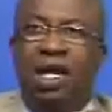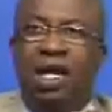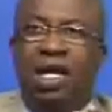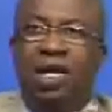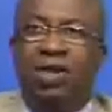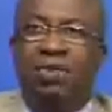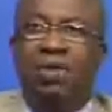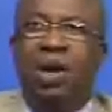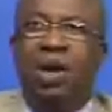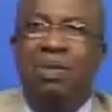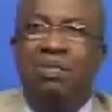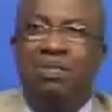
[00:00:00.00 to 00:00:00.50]

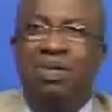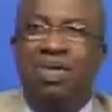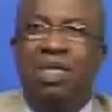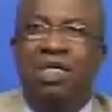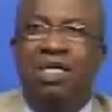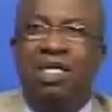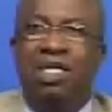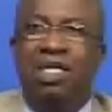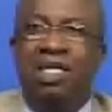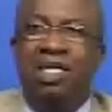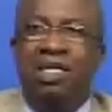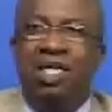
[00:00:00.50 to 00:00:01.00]
human
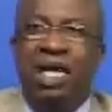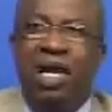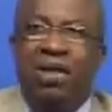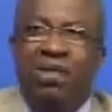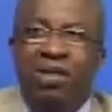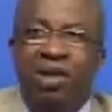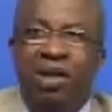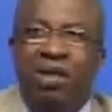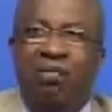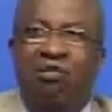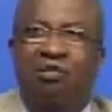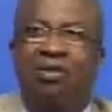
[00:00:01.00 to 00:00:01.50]
beings in the
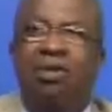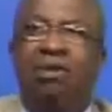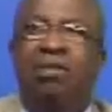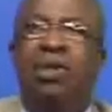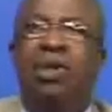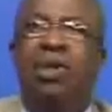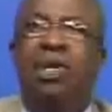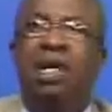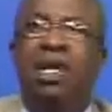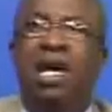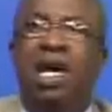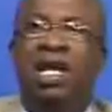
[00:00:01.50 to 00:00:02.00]
cellular form,
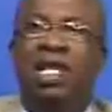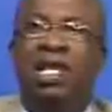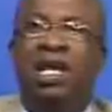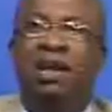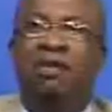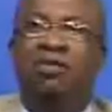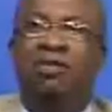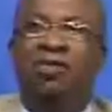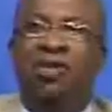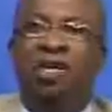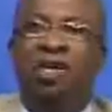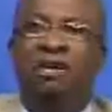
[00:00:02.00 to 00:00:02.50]
and
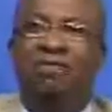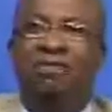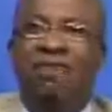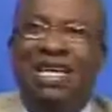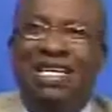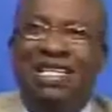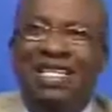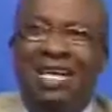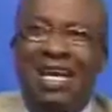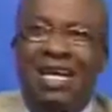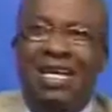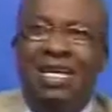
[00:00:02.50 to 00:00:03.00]
therefore they're
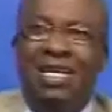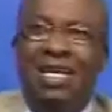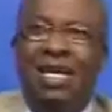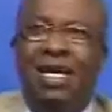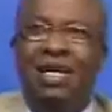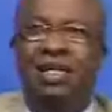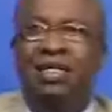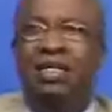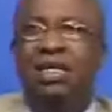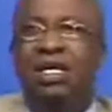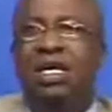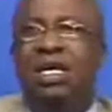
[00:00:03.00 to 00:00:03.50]
very
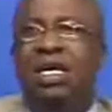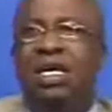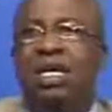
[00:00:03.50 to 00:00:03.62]
delicate.